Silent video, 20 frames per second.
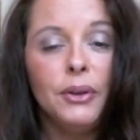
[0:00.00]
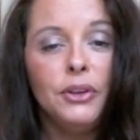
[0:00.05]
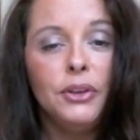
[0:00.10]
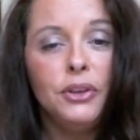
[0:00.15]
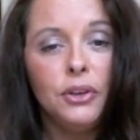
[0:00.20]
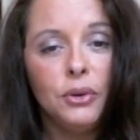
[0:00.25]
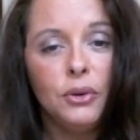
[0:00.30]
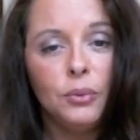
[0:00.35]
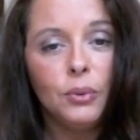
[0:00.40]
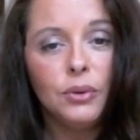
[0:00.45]

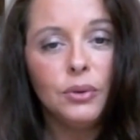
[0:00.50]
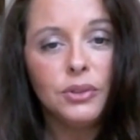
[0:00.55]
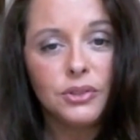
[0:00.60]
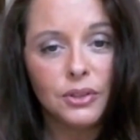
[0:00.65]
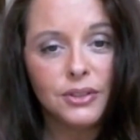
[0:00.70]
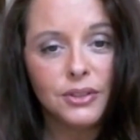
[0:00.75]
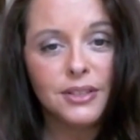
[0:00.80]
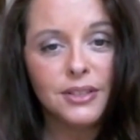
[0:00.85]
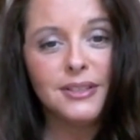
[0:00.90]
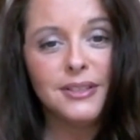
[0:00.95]
you will
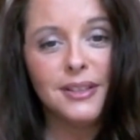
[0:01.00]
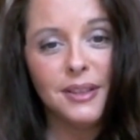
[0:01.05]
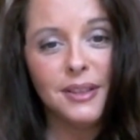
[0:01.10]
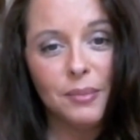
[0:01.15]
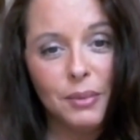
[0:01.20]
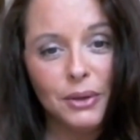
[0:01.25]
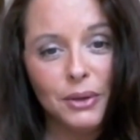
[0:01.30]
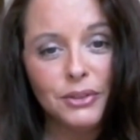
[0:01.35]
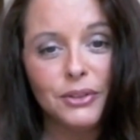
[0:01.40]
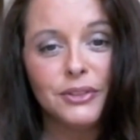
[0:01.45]
start to see the
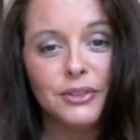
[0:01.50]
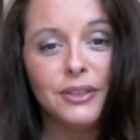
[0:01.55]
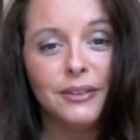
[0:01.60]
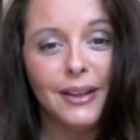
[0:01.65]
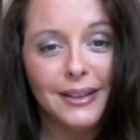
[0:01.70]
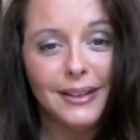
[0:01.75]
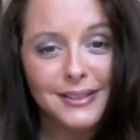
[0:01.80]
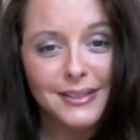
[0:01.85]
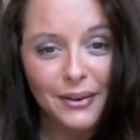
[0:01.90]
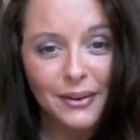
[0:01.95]
milk start to
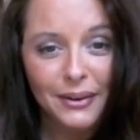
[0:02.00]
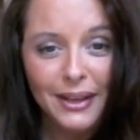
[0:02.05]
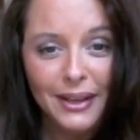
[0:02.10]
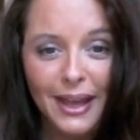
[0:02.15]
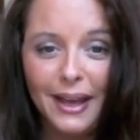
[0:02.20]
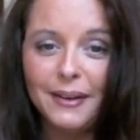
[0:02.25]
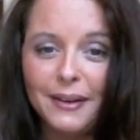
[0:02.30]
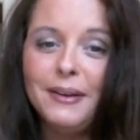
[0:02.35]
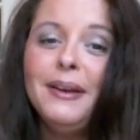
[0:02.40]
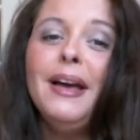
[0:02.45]
let down
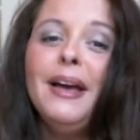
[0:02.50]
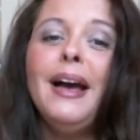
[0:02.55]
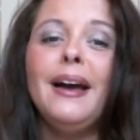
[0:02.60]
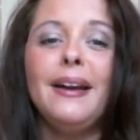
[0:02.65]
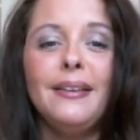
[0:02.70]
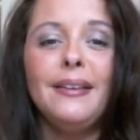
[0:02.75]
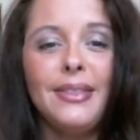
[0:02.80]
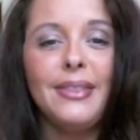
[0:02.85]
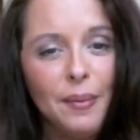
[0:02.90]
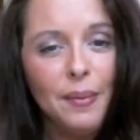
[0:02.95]
again, and
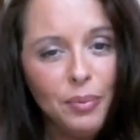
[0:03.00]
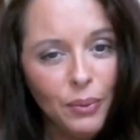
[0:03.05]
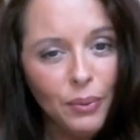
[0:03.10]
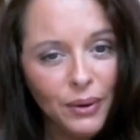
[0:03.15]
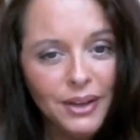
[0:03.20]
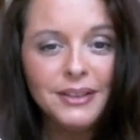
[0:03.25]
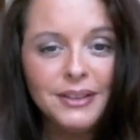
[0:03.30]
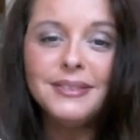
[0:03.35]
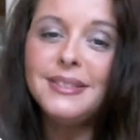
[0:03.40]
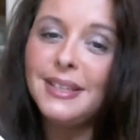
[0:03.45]
at that
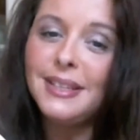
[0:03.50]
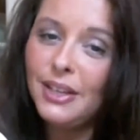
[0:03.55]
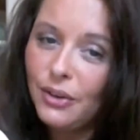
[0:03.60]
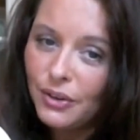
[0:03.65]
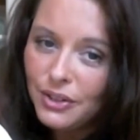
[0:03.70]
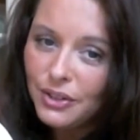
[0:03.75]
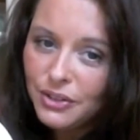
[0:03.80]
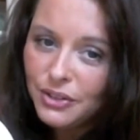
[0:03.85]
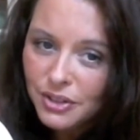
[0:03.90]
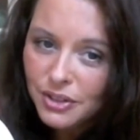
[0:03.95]
point,
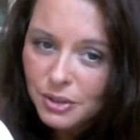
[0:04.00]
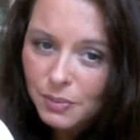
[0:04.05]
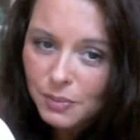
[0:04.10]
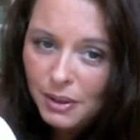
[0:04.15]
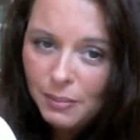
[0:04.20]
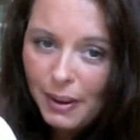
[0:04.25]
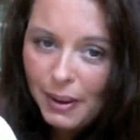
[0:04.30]
decrease your speed